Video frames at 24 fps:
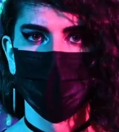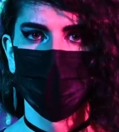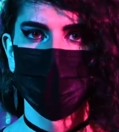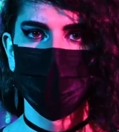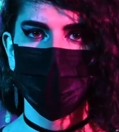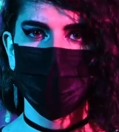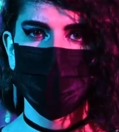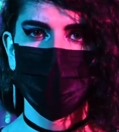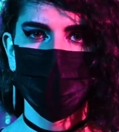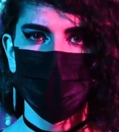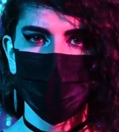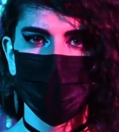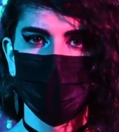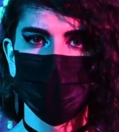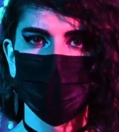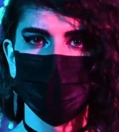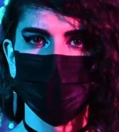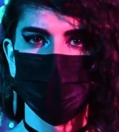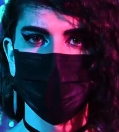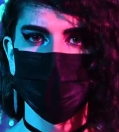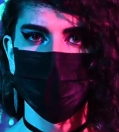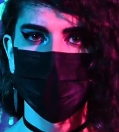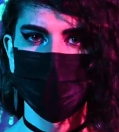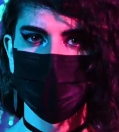This might sound a
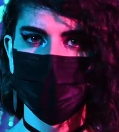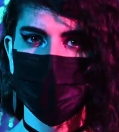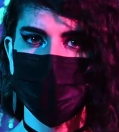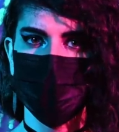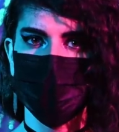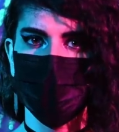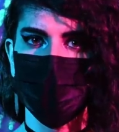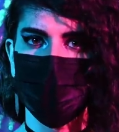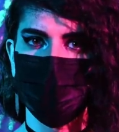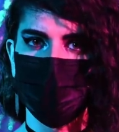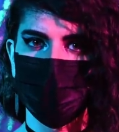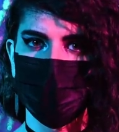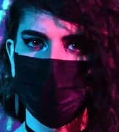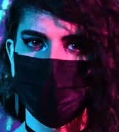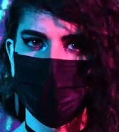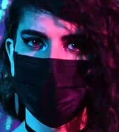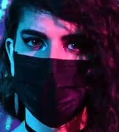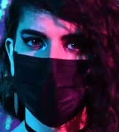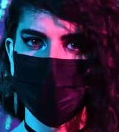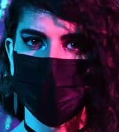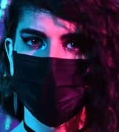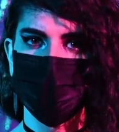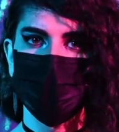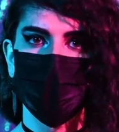little goofy to some
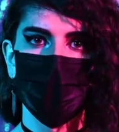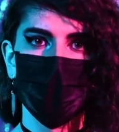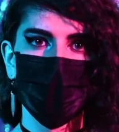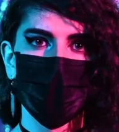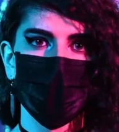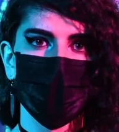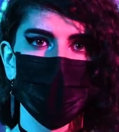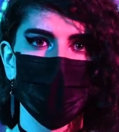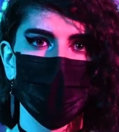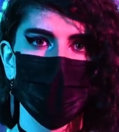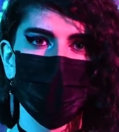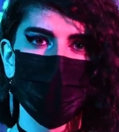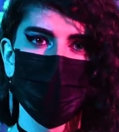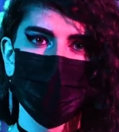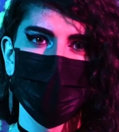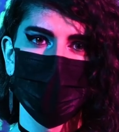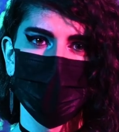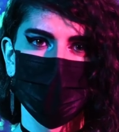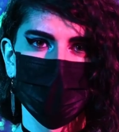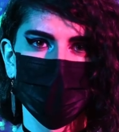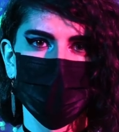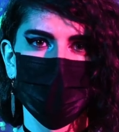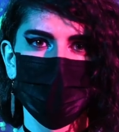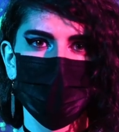people, but if you and
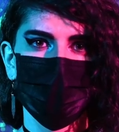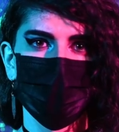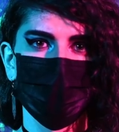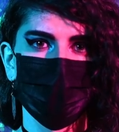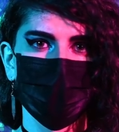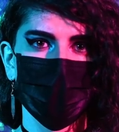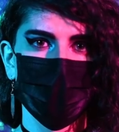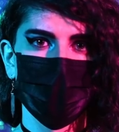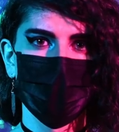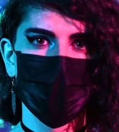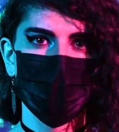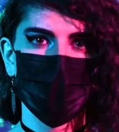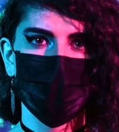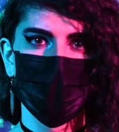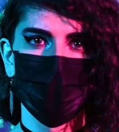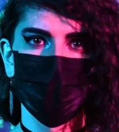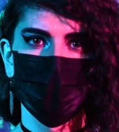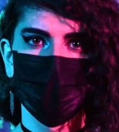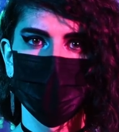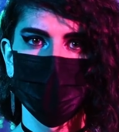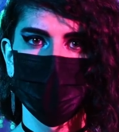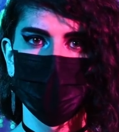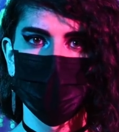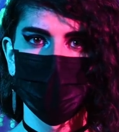your hipster friends
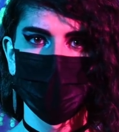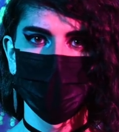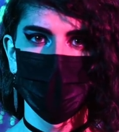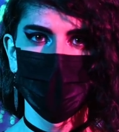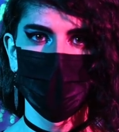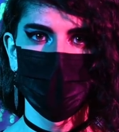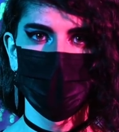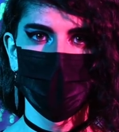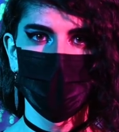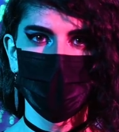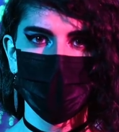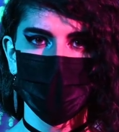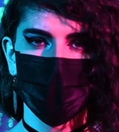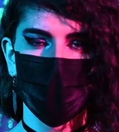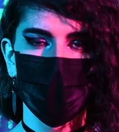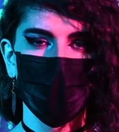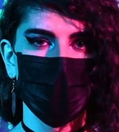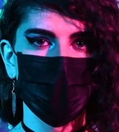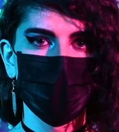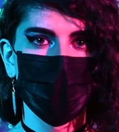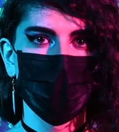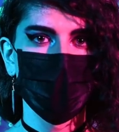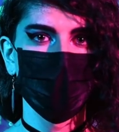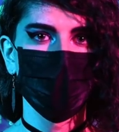typically wear fanny packs
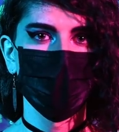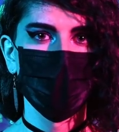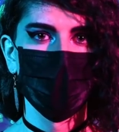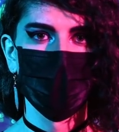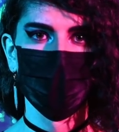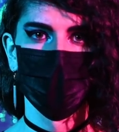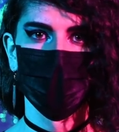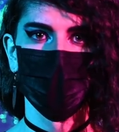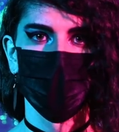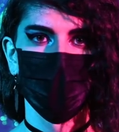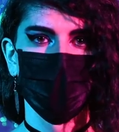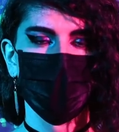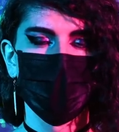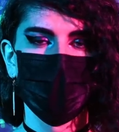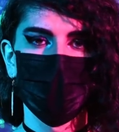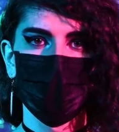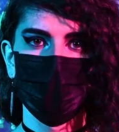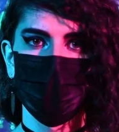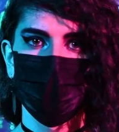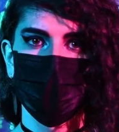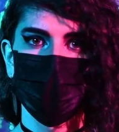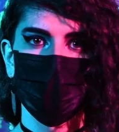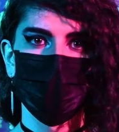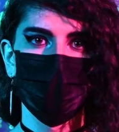anyway,
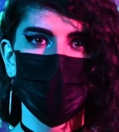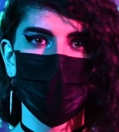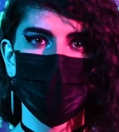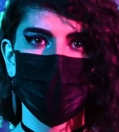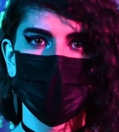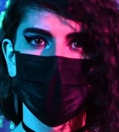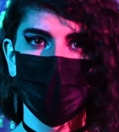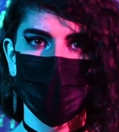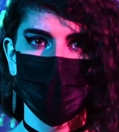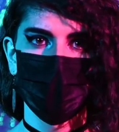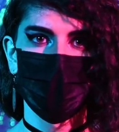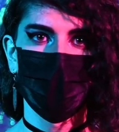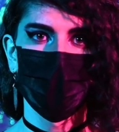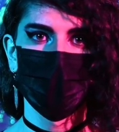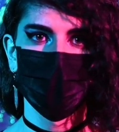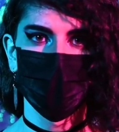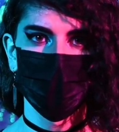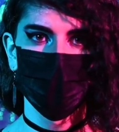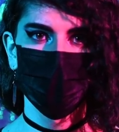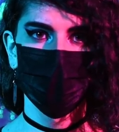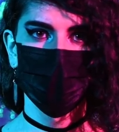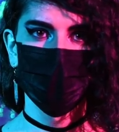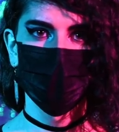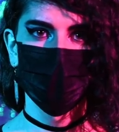nothing will be strange about it.